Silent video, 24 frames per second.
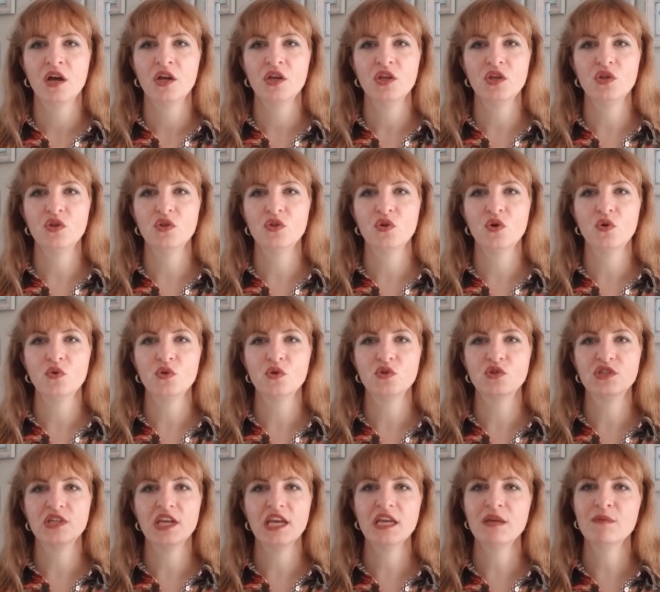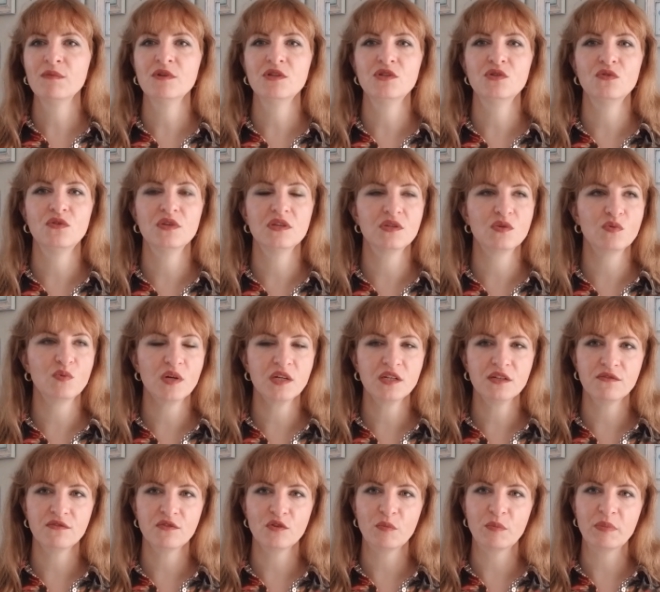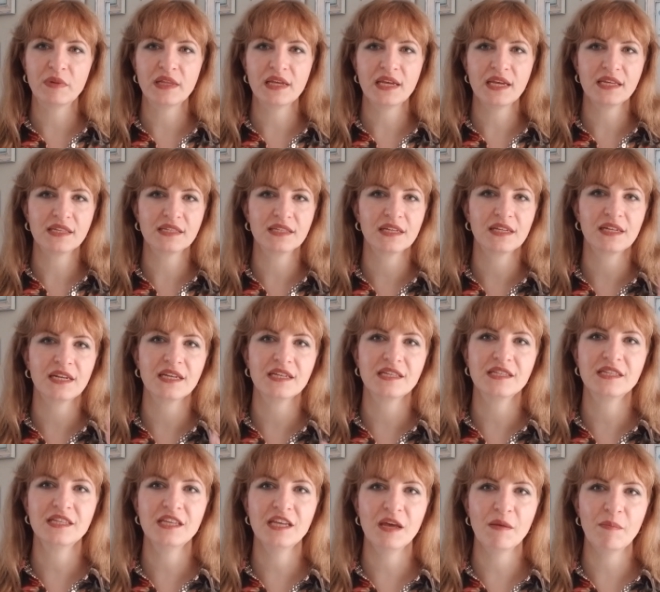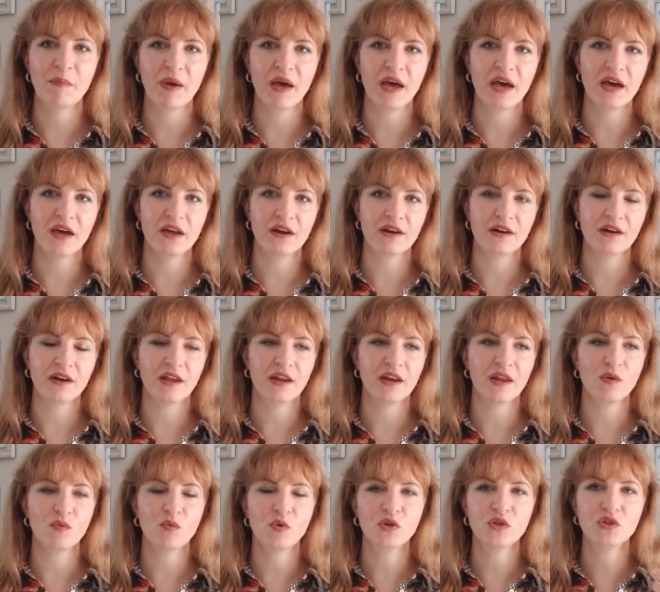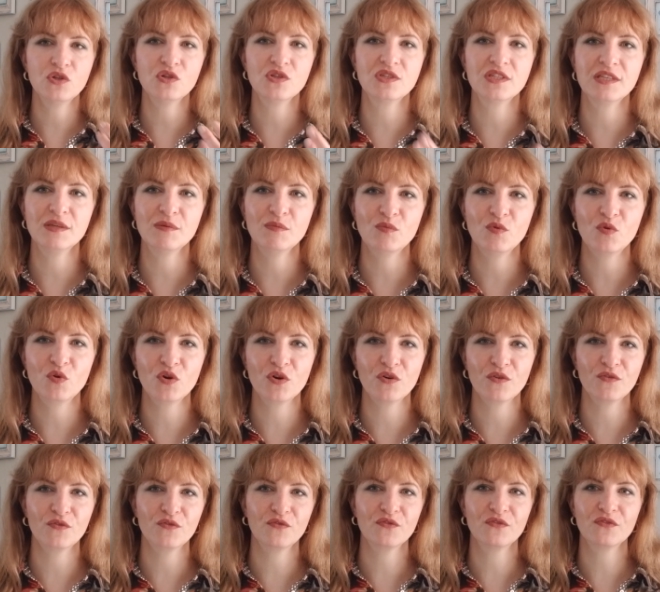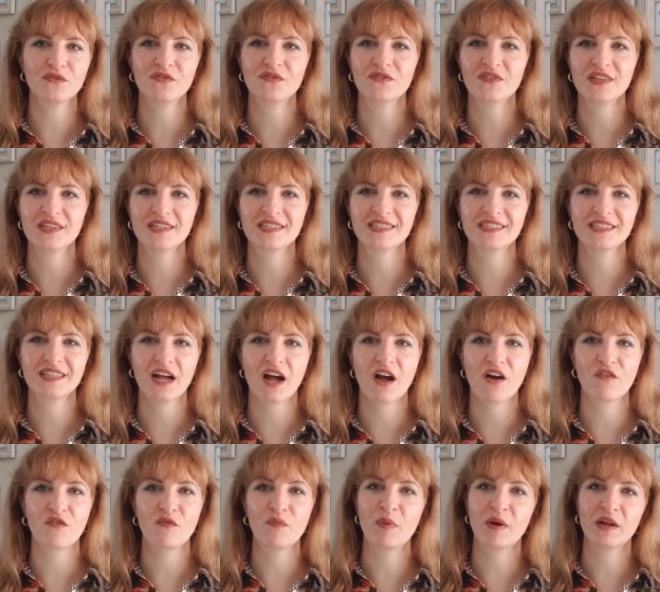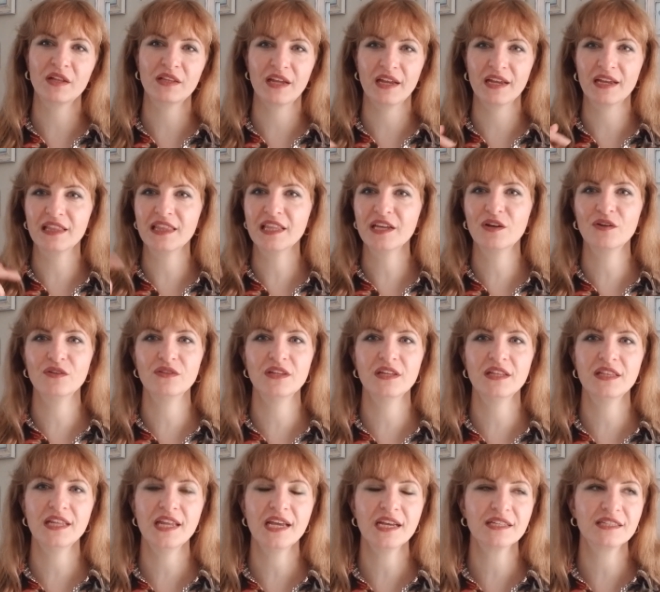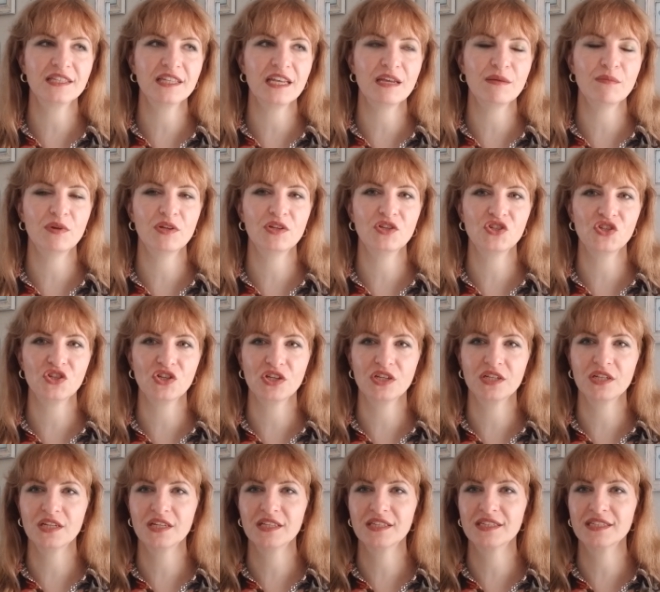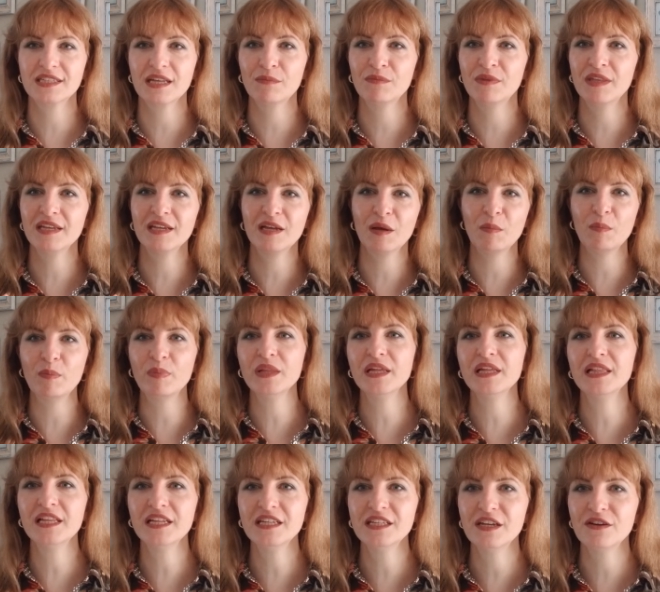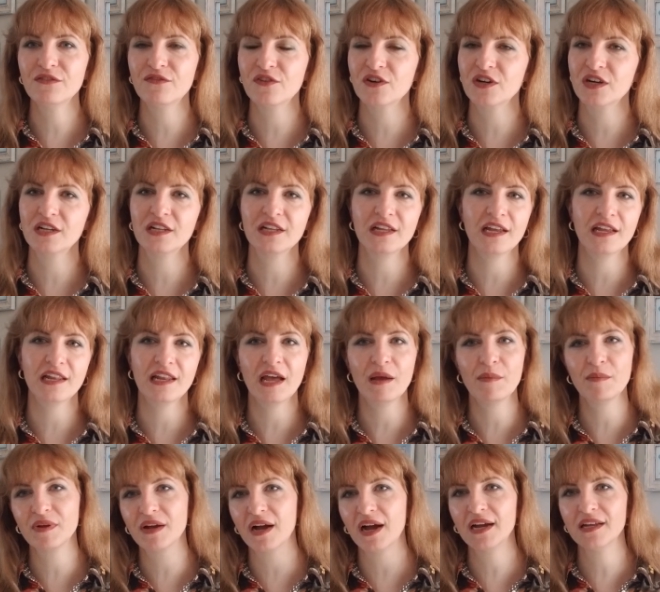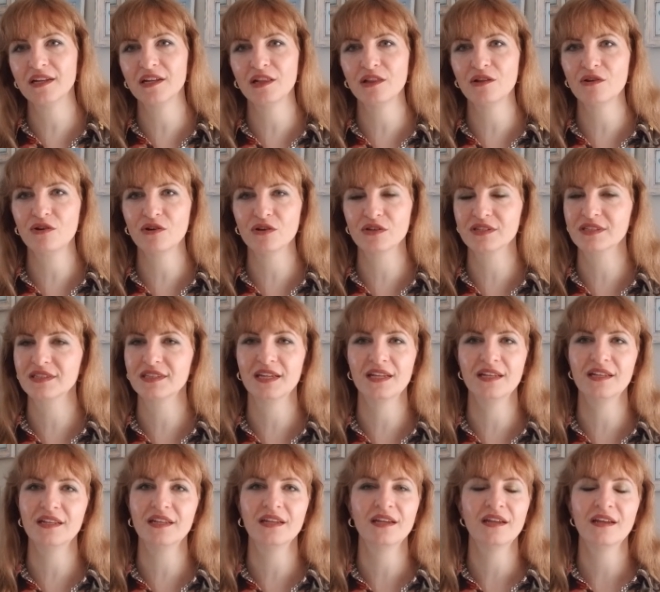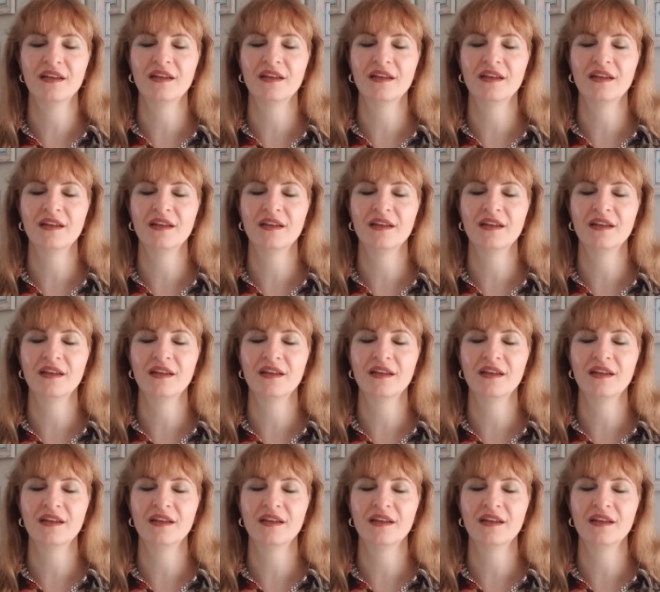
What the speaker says: you take me to this wonderful place and I see a pattern and I want to see more of this stuff, but I click on the next image and it's something completely different and I'm kind of lost. And